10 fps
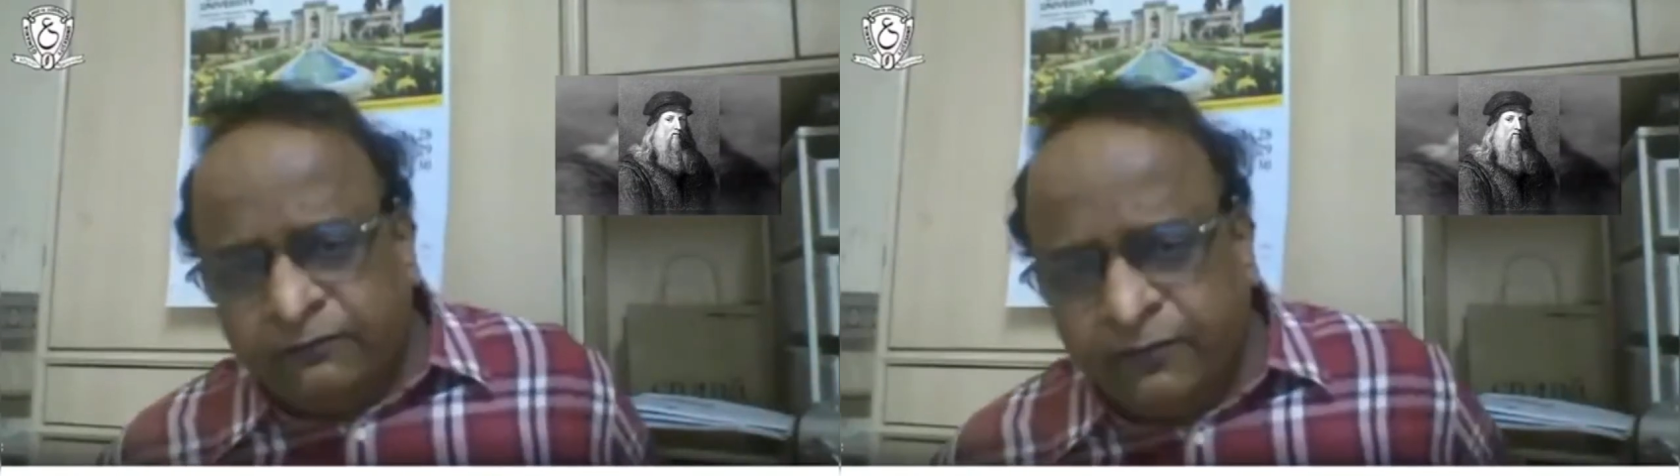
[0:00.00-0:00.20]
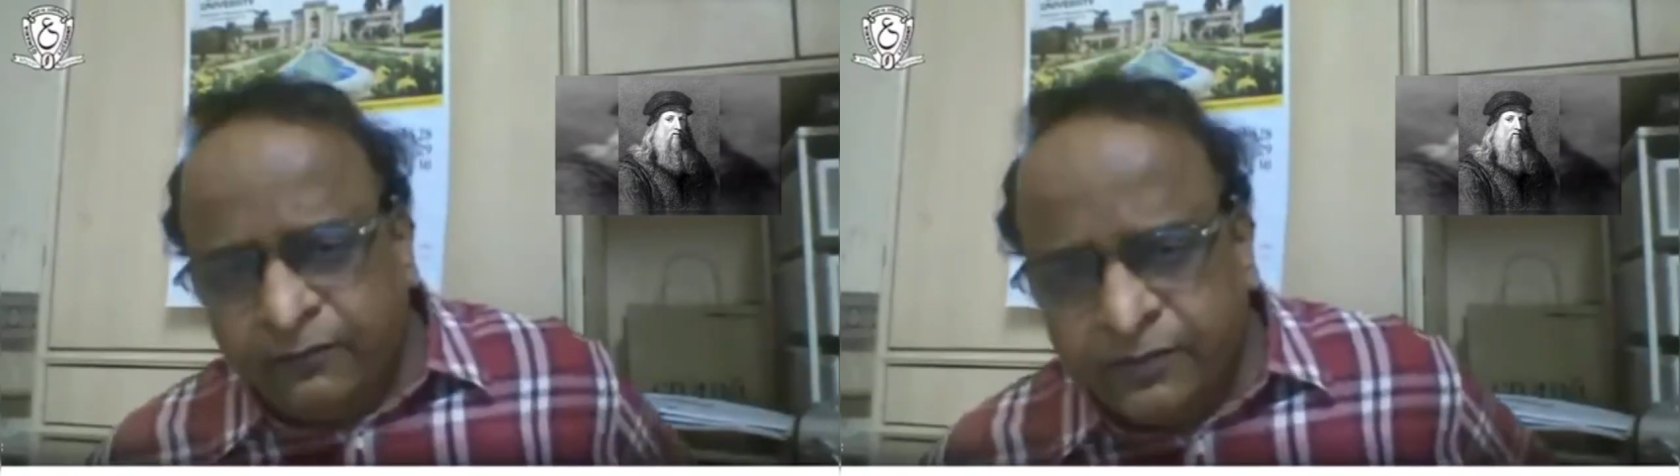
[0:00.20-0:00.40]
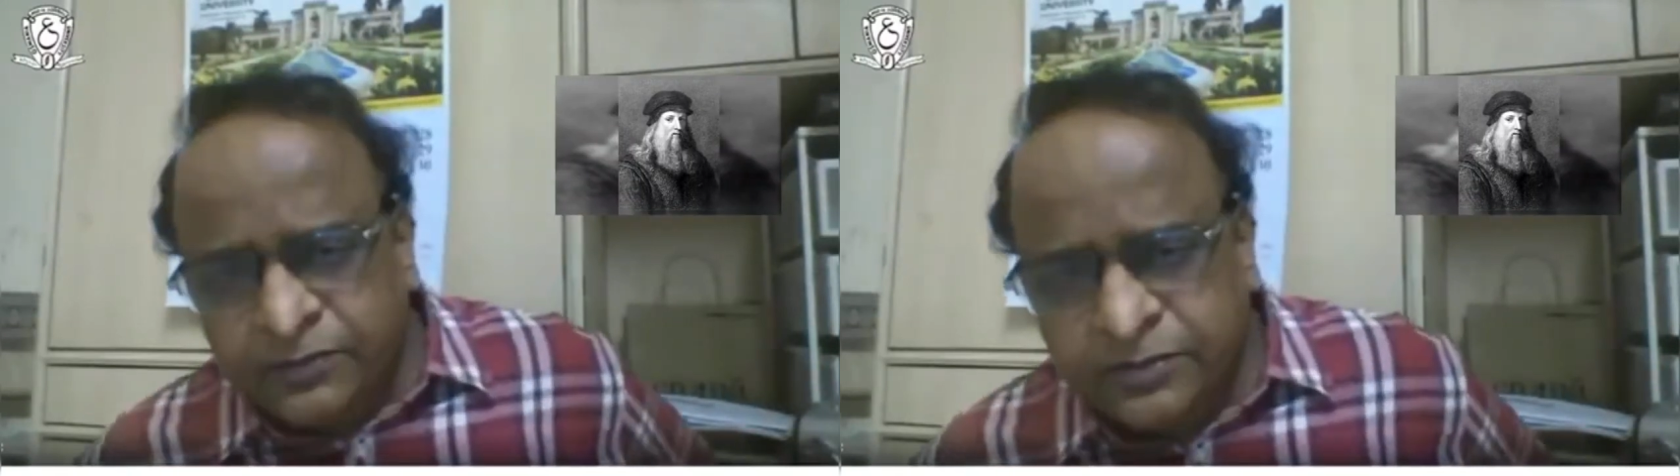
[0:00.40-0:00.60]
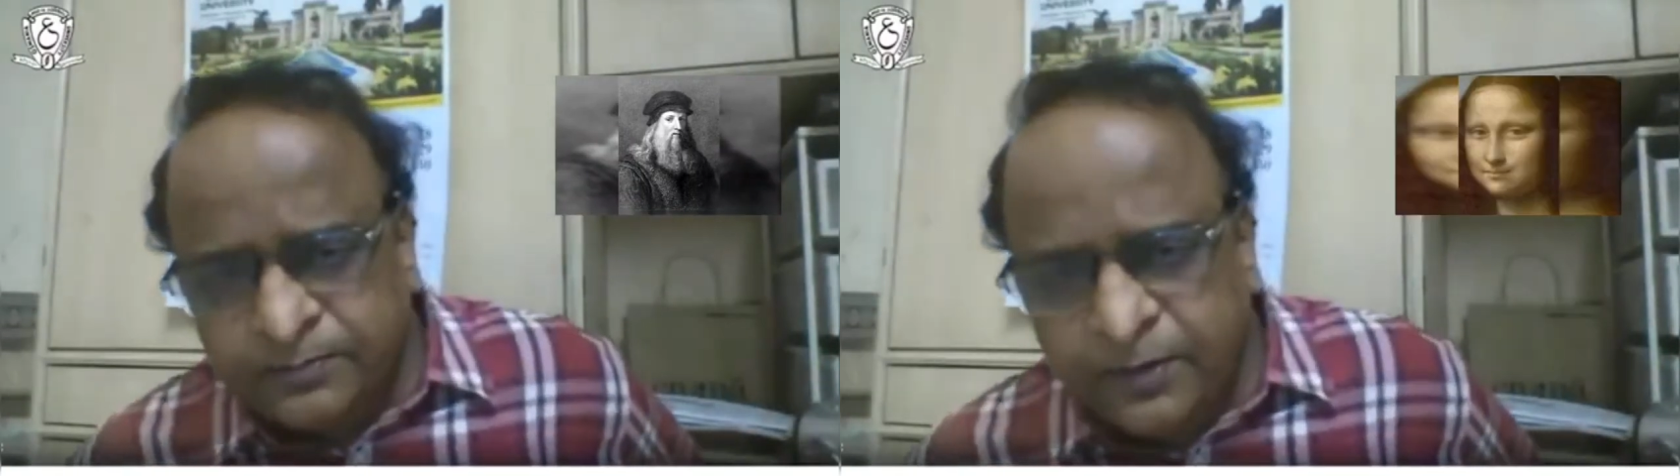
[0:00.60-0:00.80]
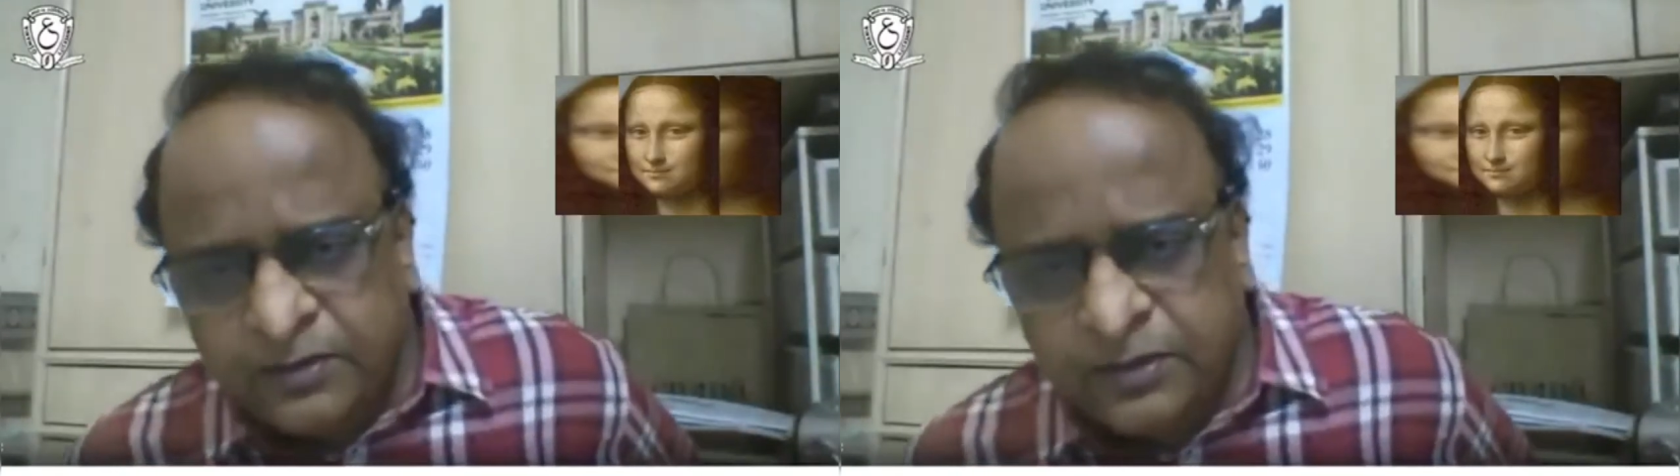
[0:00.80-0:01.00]
famous
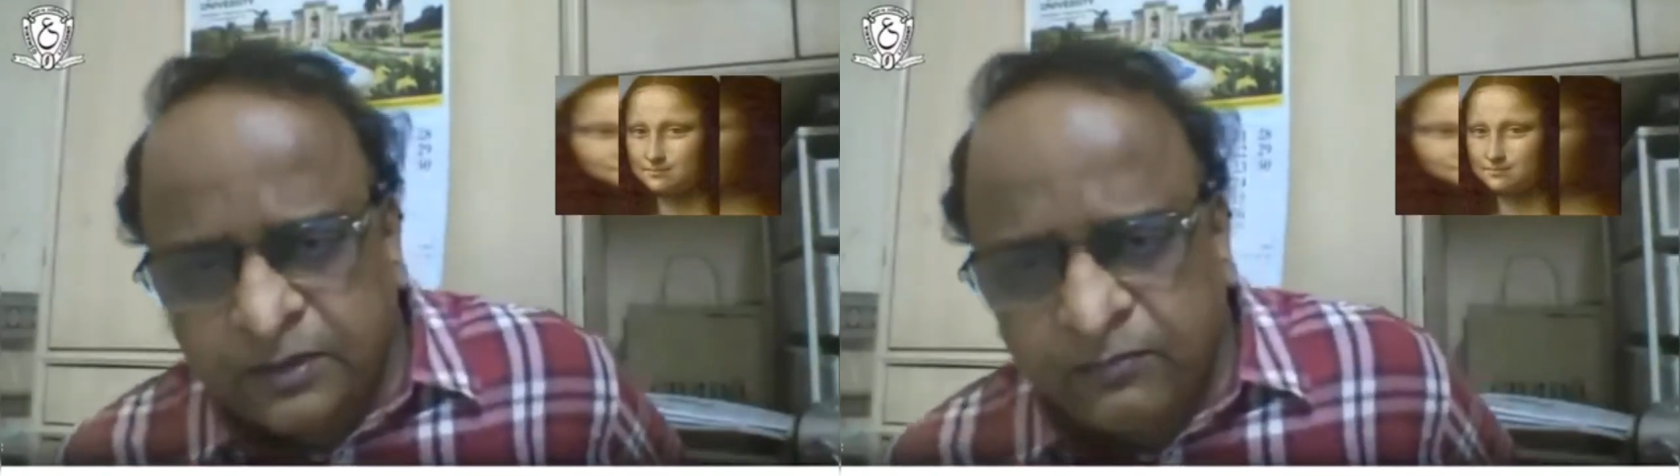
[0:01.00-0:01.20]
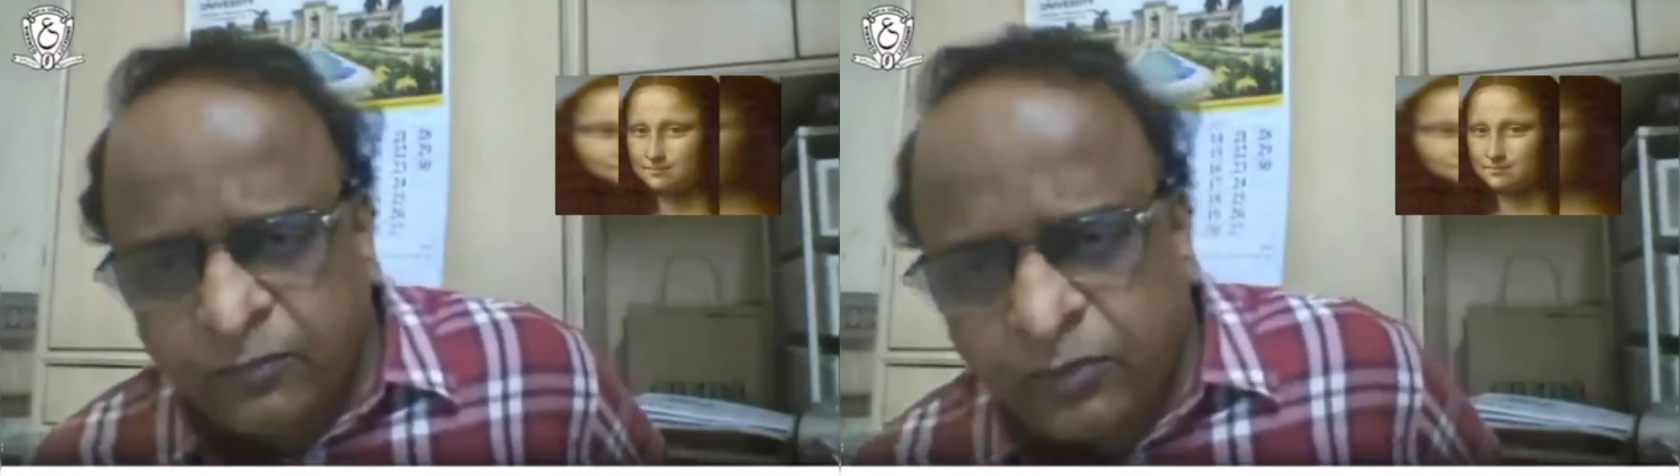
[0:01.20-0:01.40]
painting Mona